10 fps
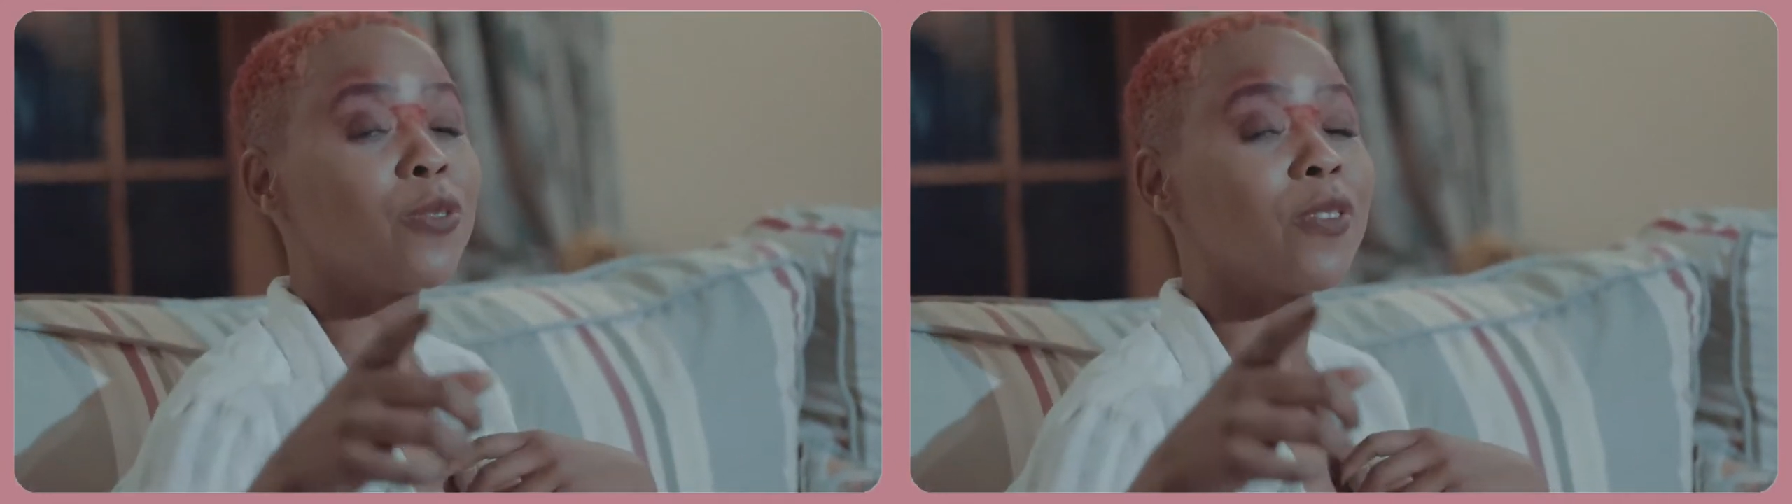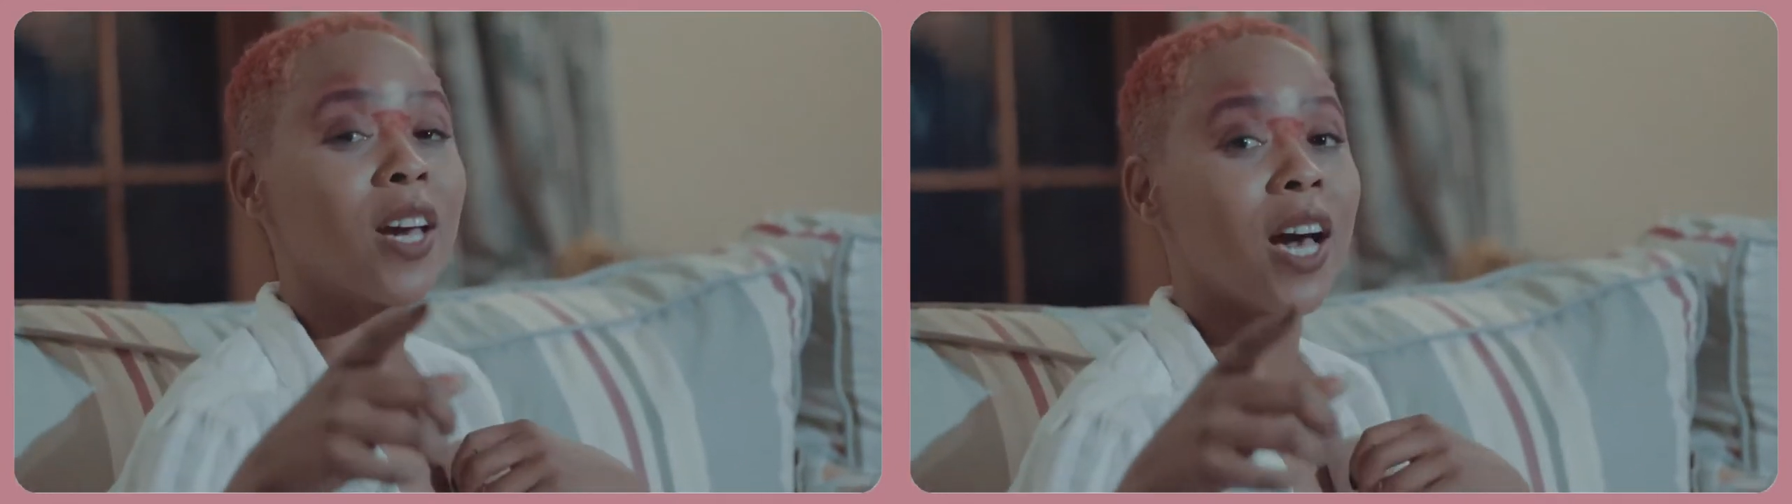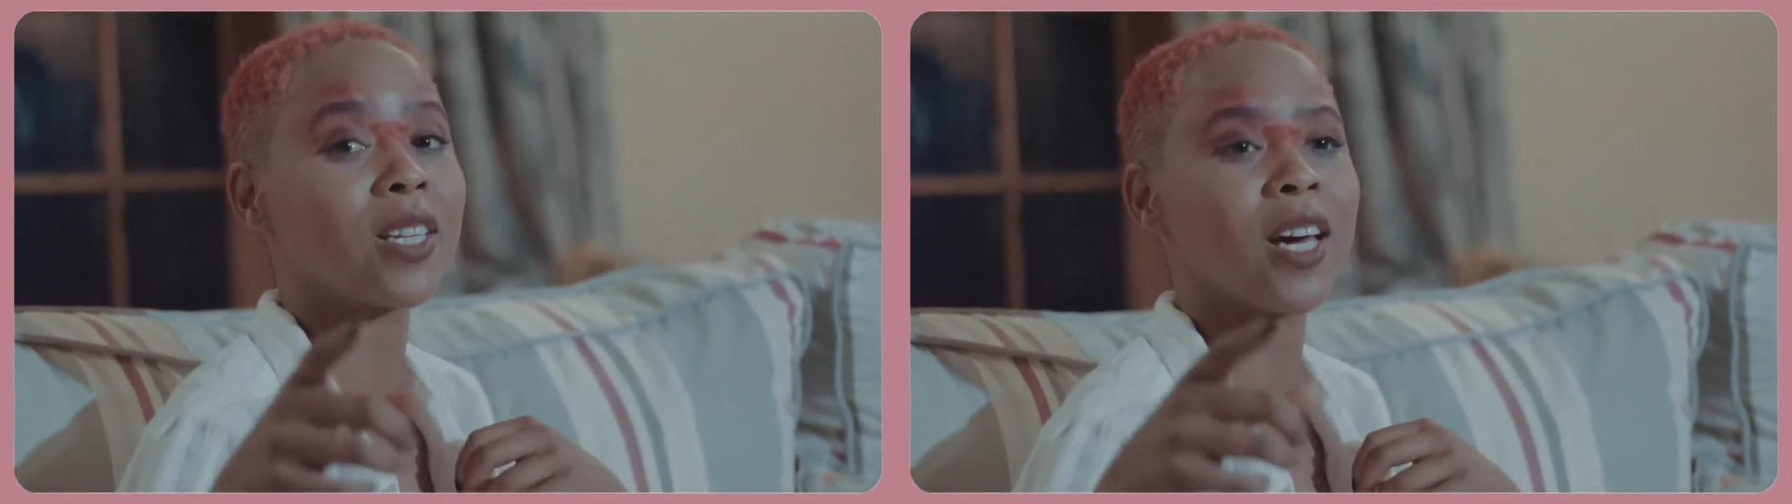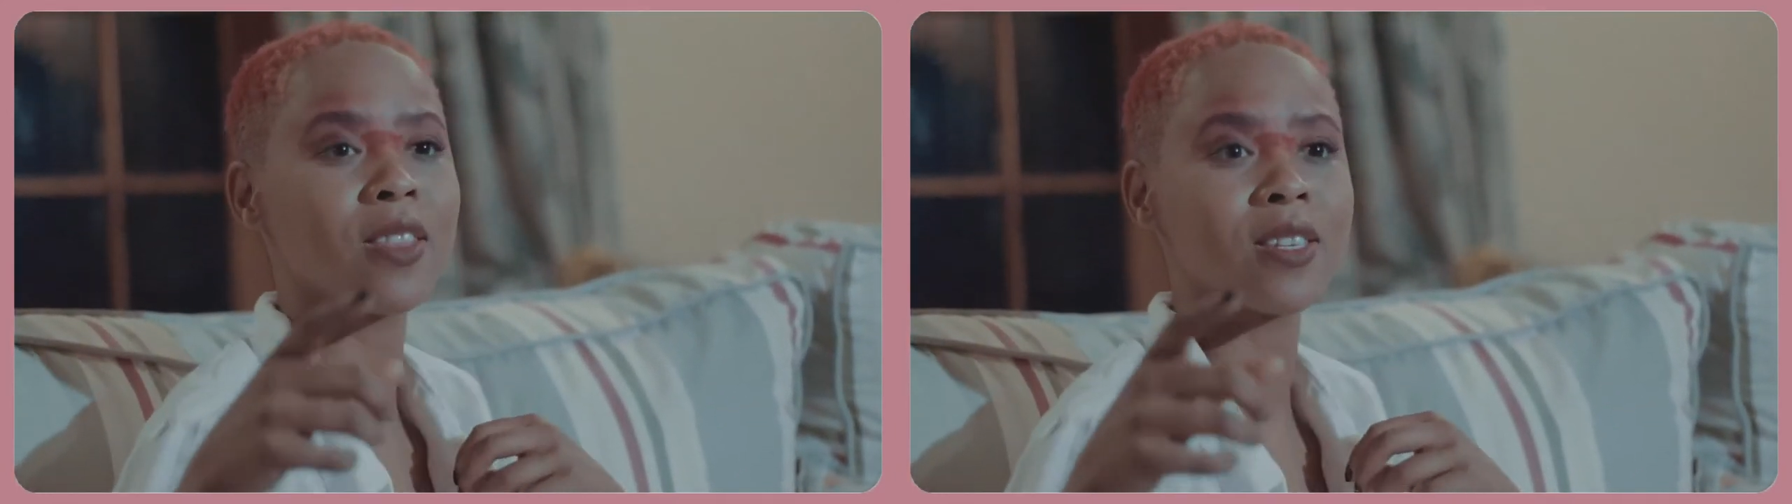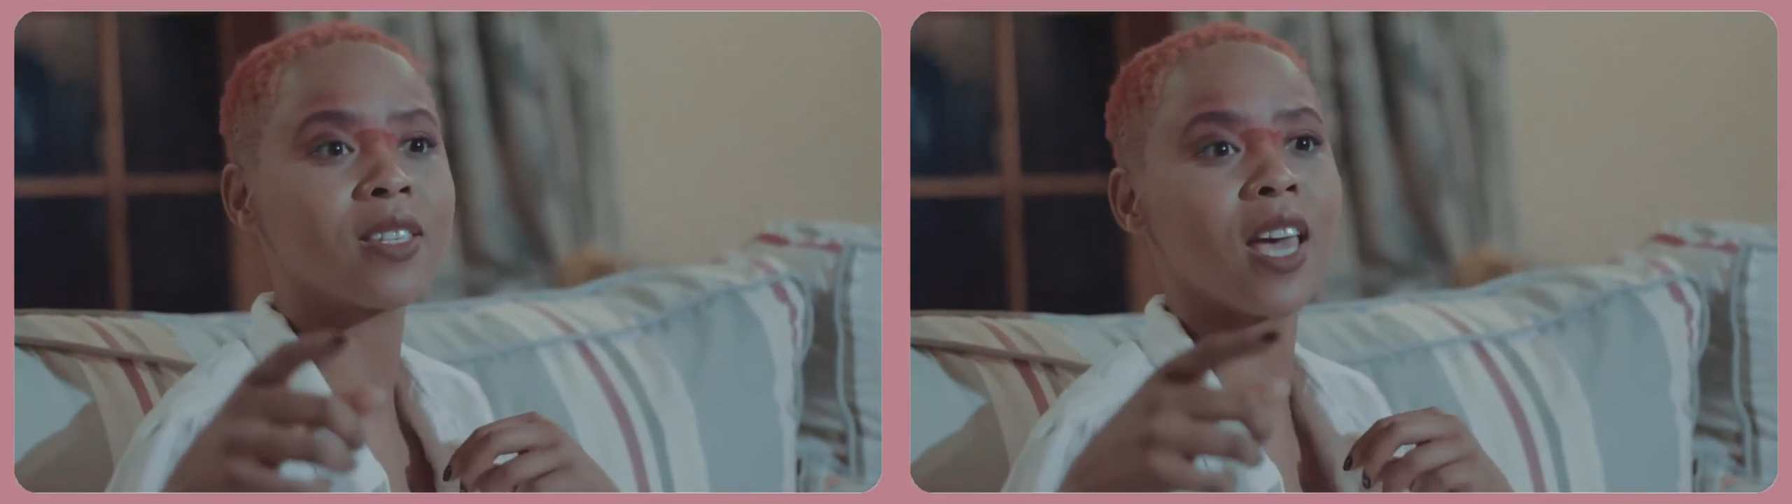to figure out how
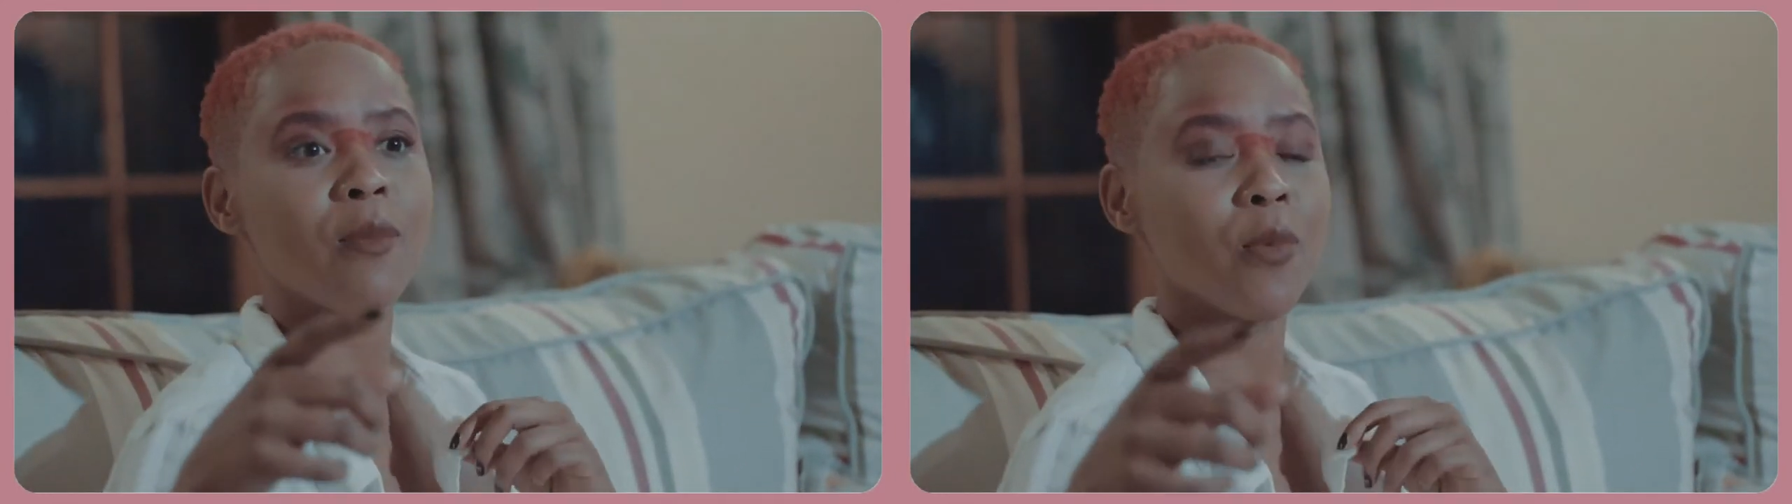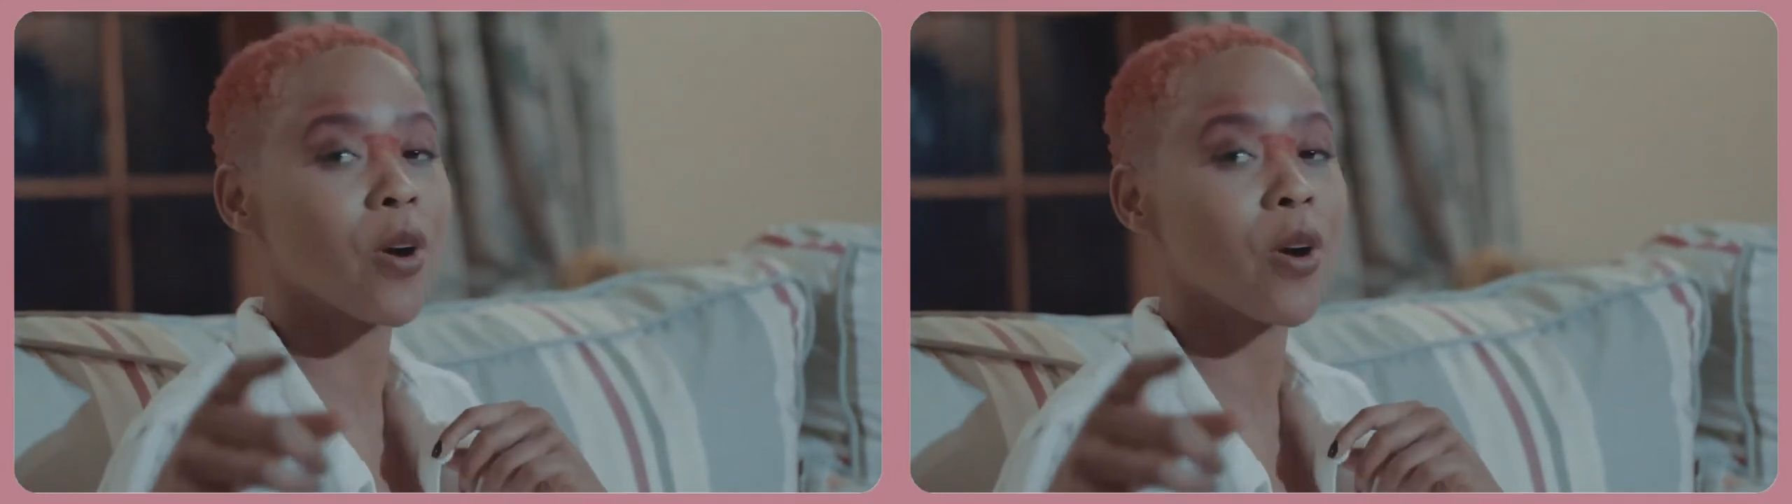this game